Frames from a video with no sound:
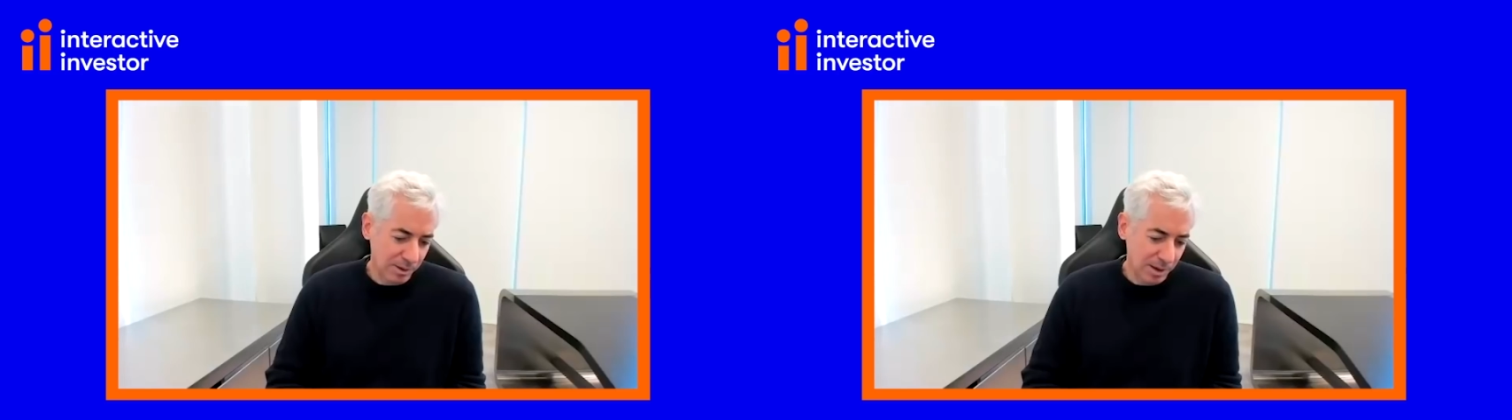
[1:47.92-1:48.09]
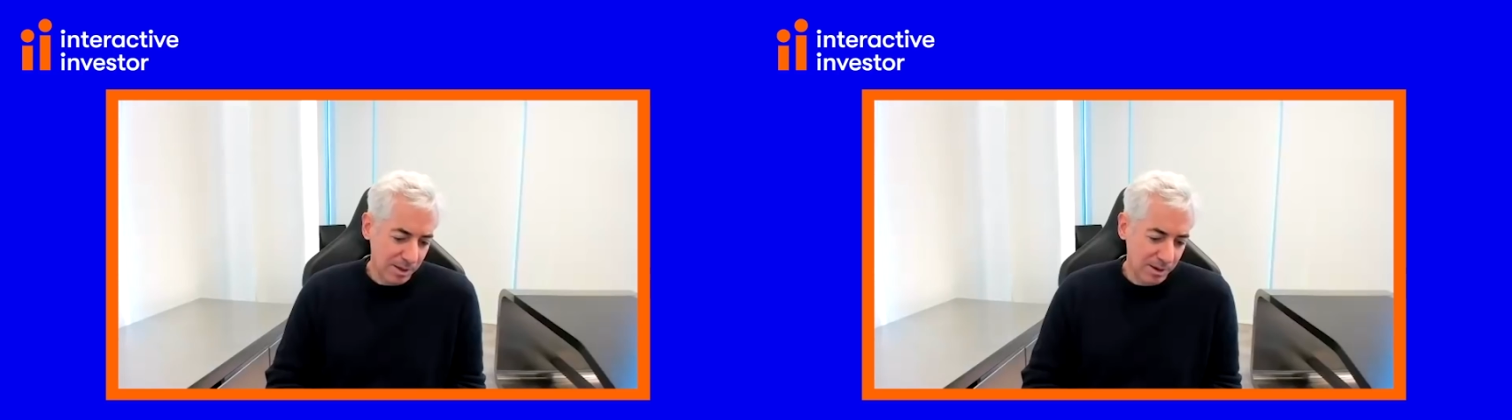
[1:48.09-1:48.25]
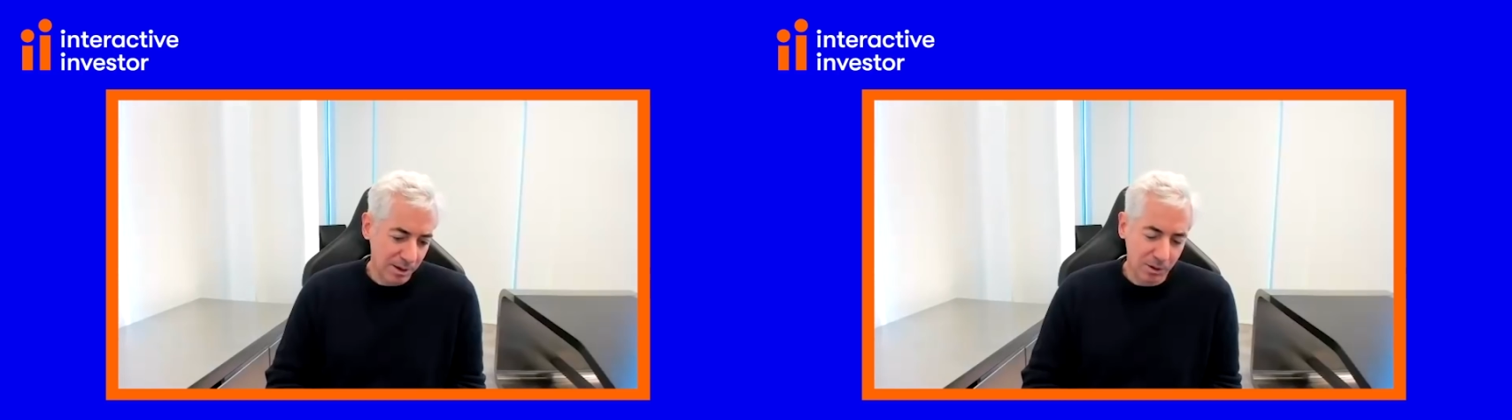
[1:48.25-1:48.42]

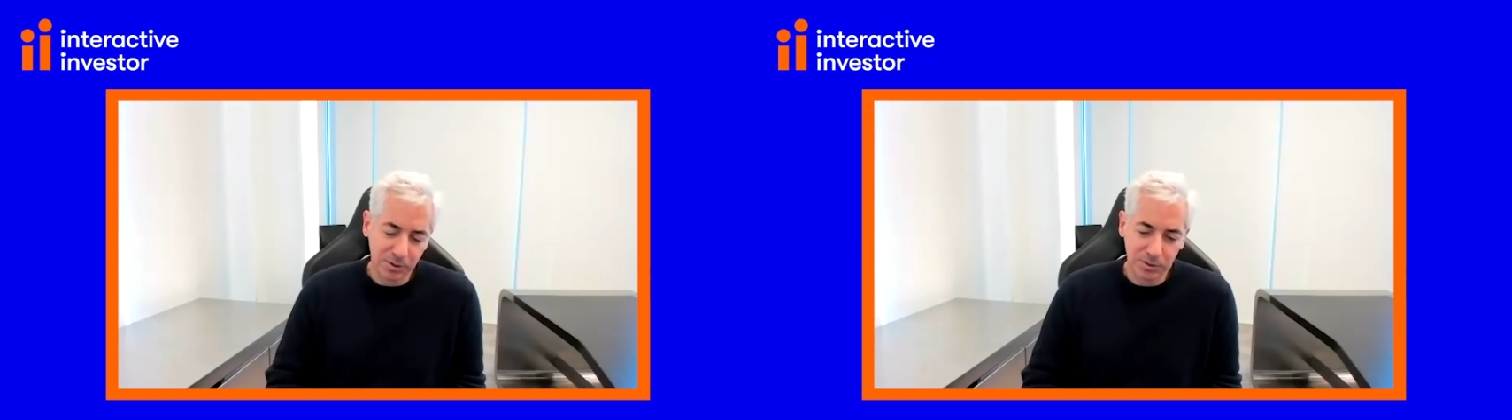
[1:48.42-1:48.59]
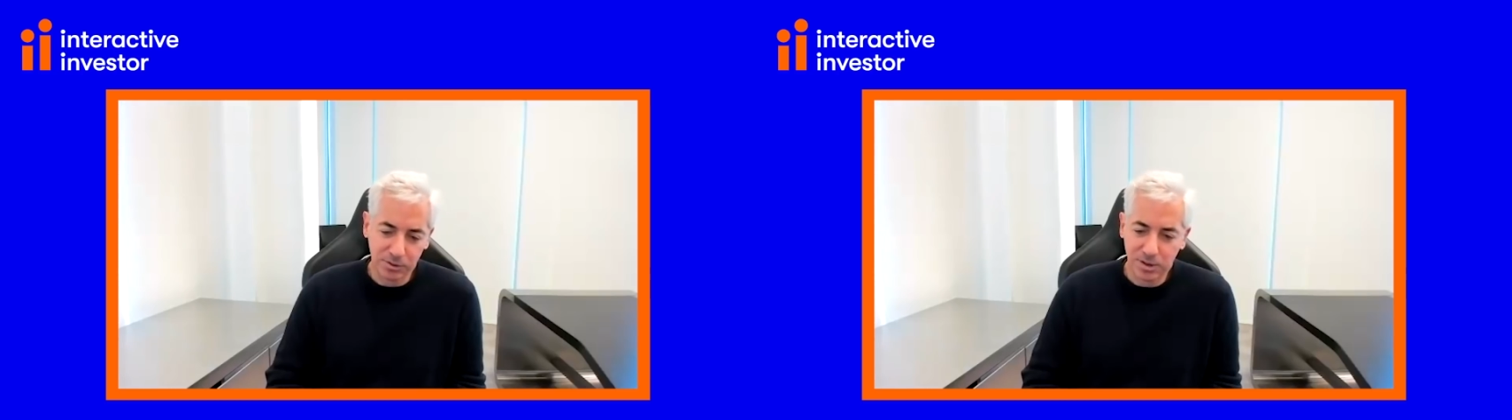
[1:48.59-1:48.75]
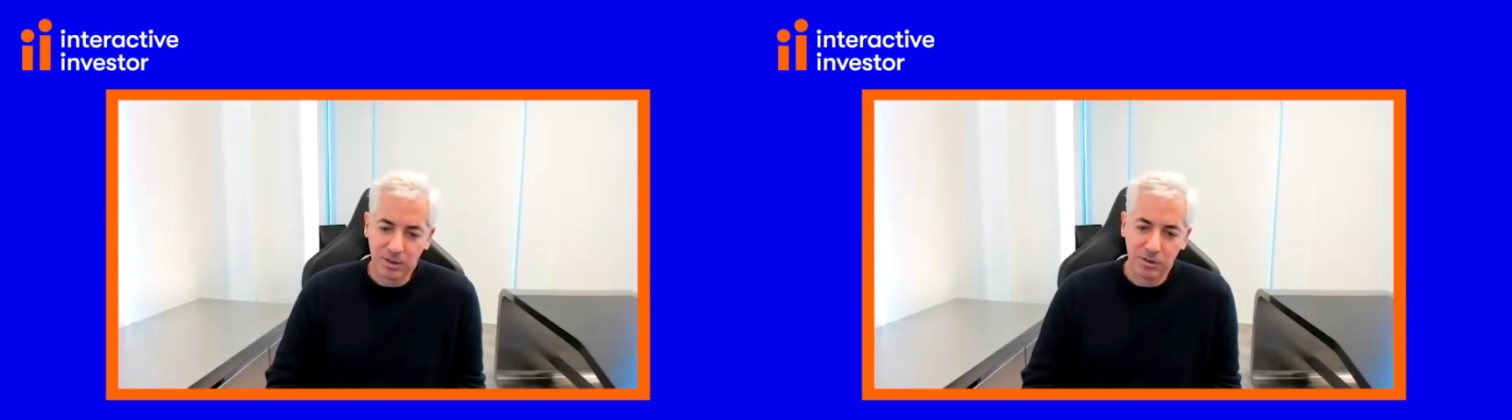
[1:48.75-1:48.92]
I think it also
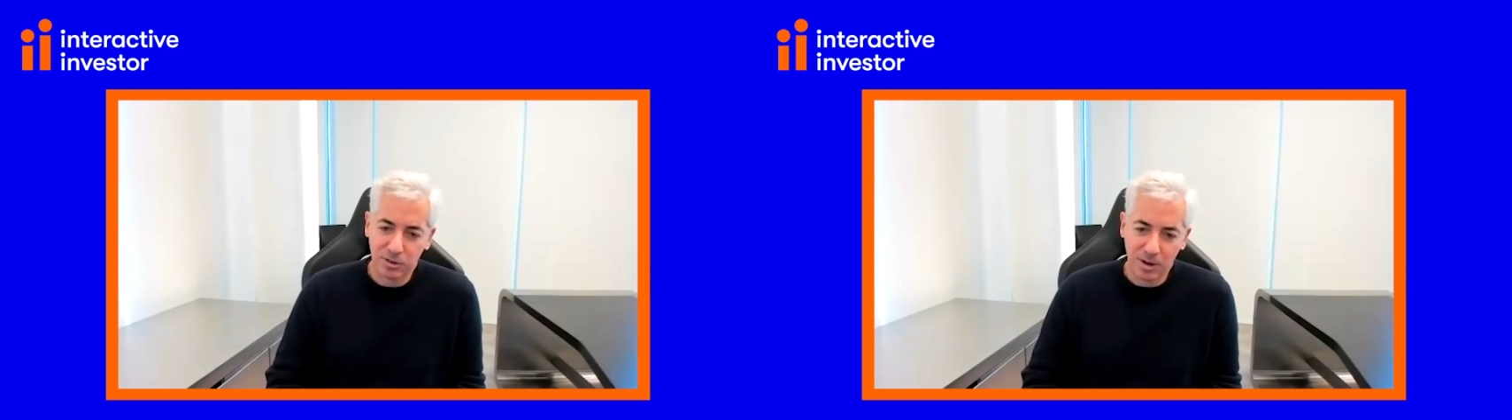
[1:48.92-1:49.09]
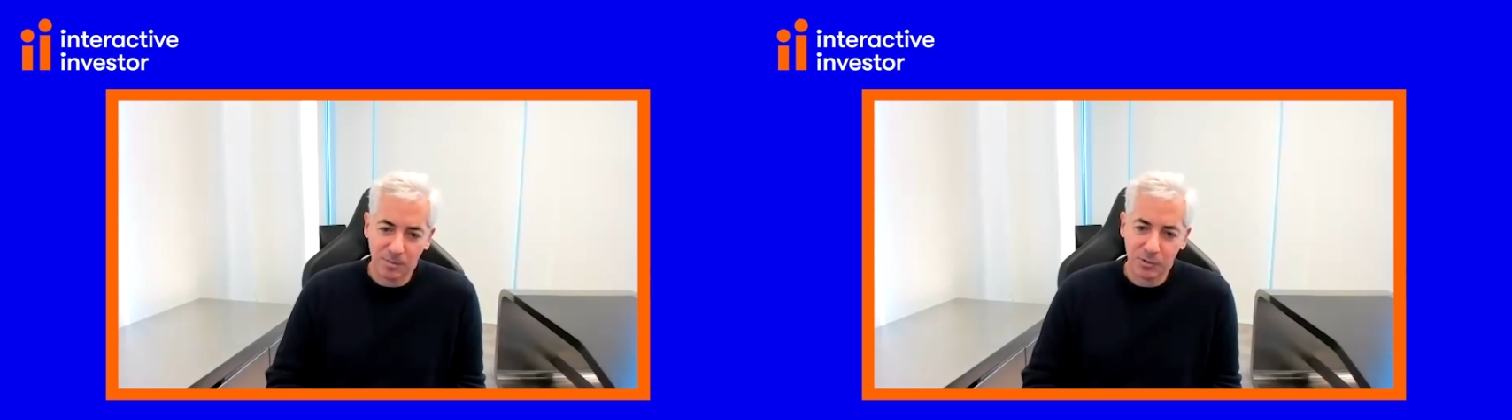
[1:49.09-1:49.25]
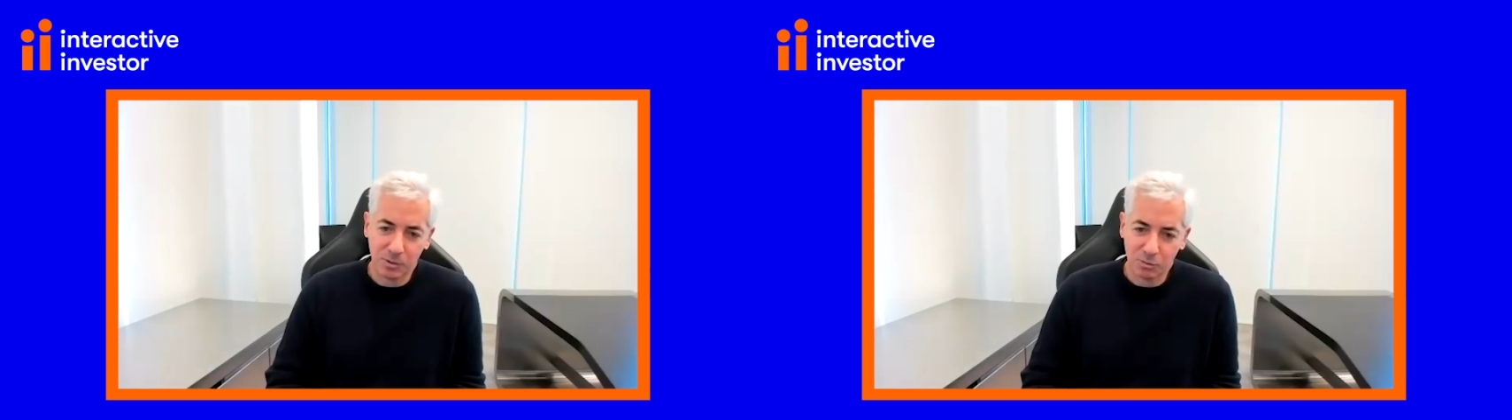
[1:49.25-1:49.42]
sets us
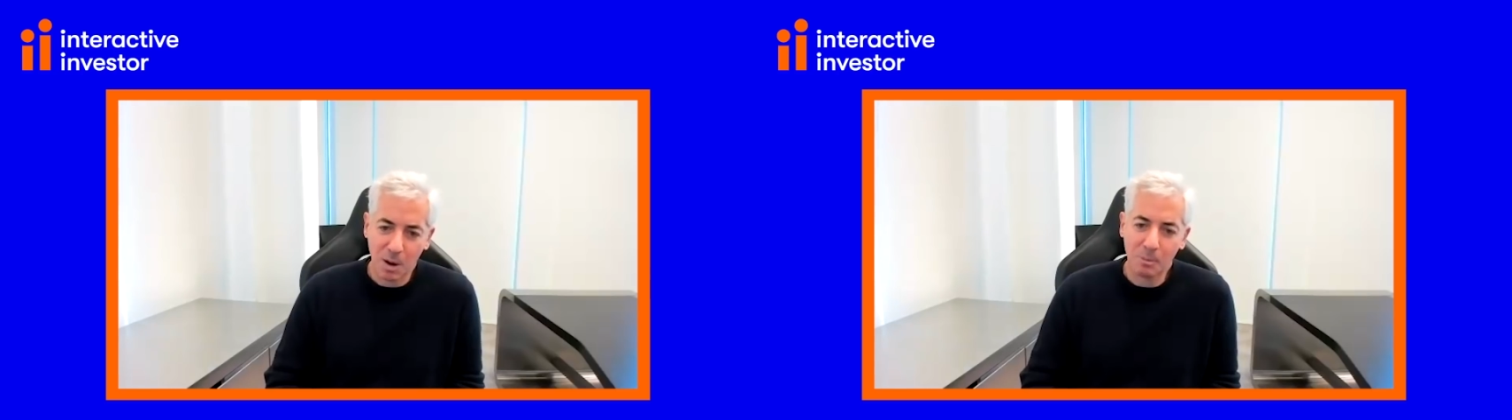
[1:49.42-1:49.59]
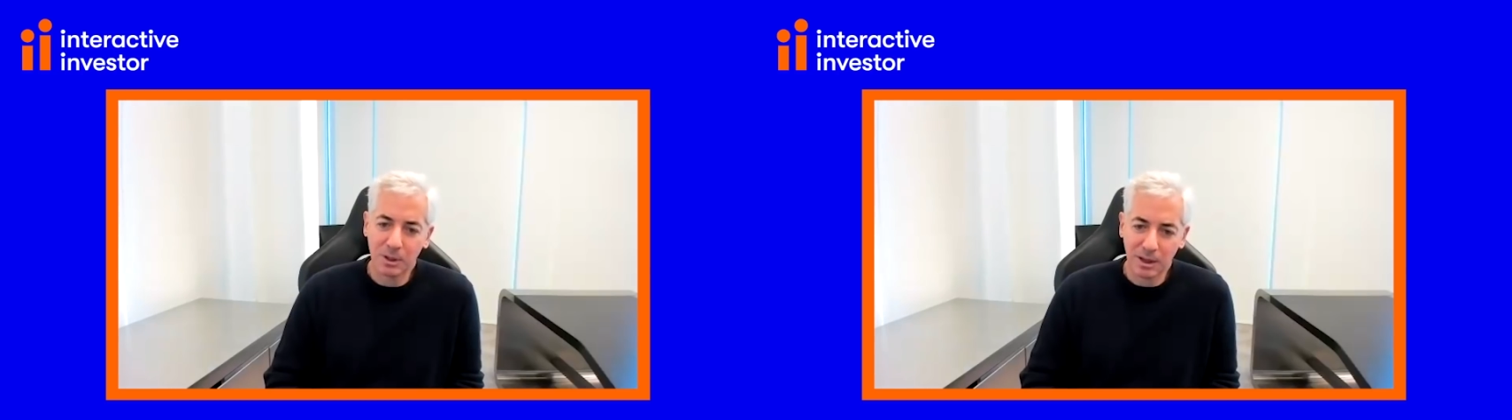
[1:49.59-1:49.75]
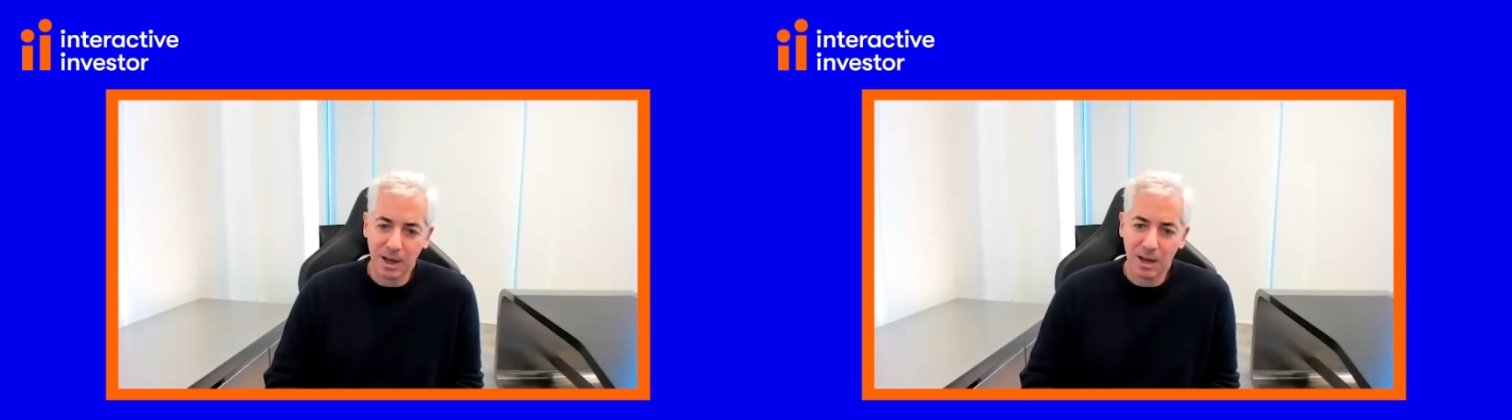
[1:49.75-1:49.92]
up to
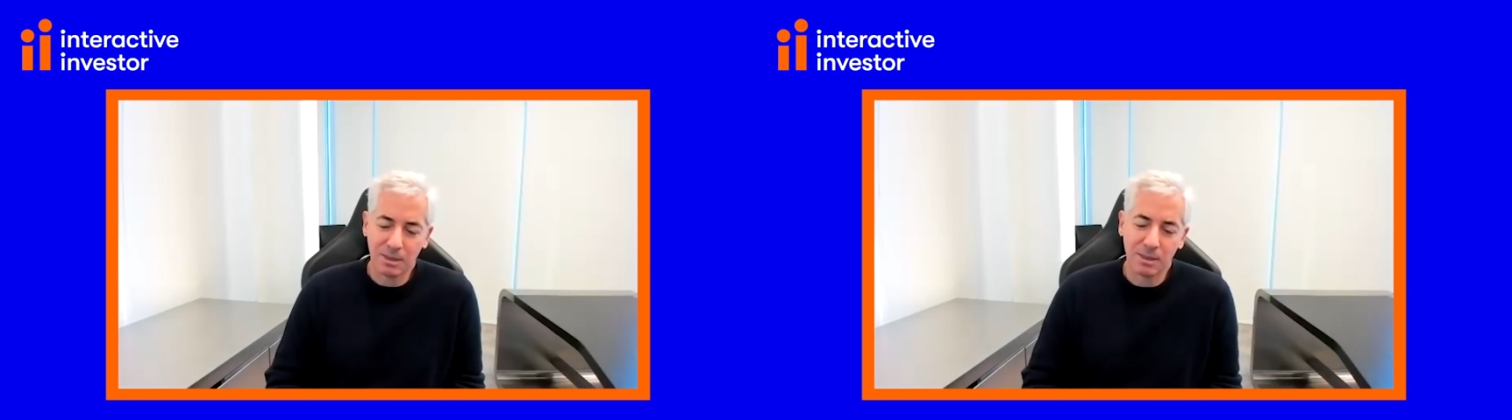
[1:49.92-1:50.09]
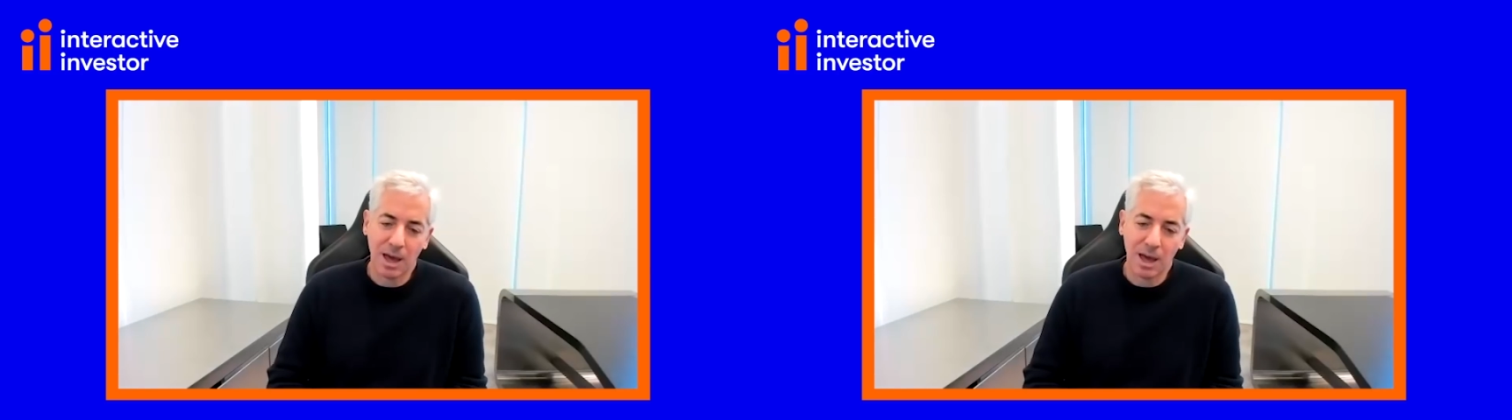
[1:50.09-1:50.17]
replicate